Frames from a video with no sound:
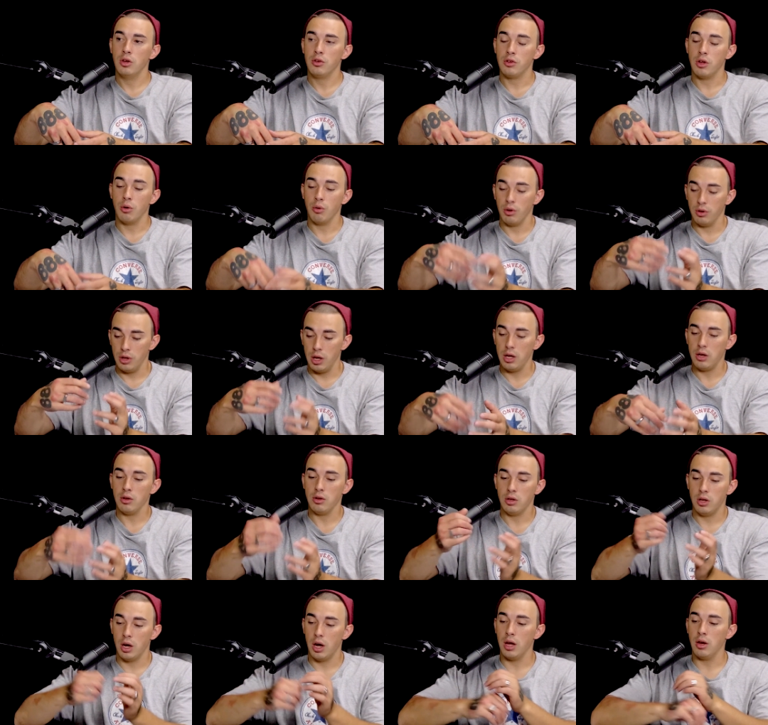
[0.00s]
so they
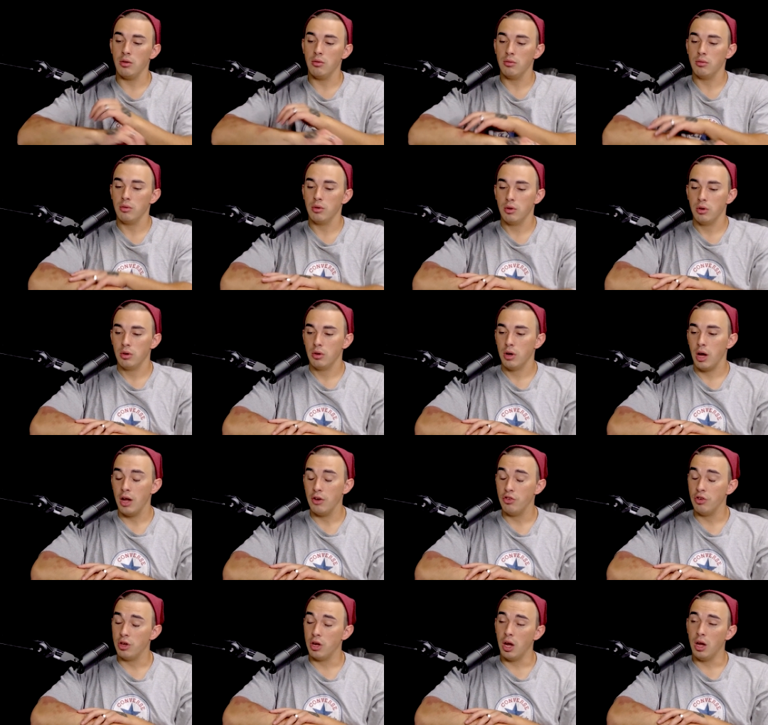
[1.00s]
could get
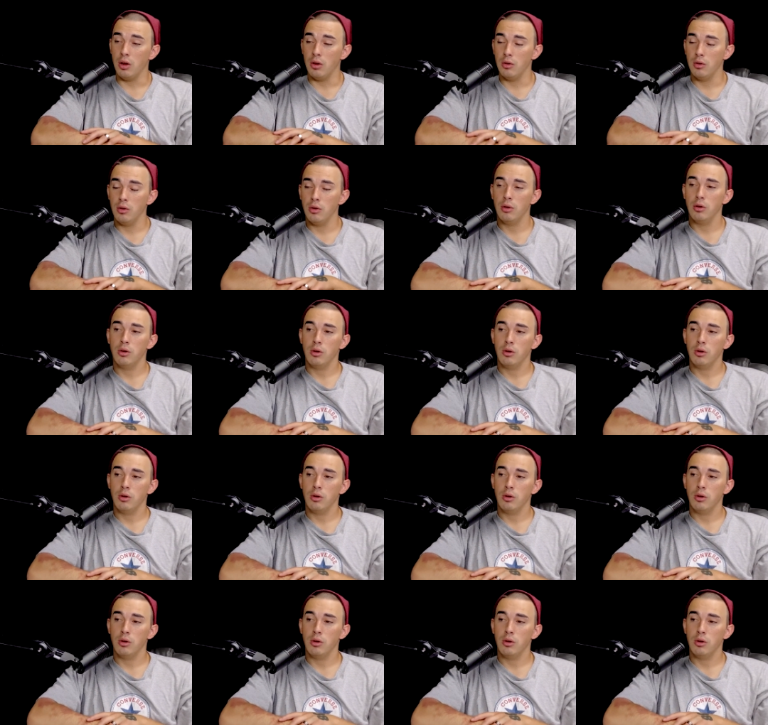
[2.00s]
educated.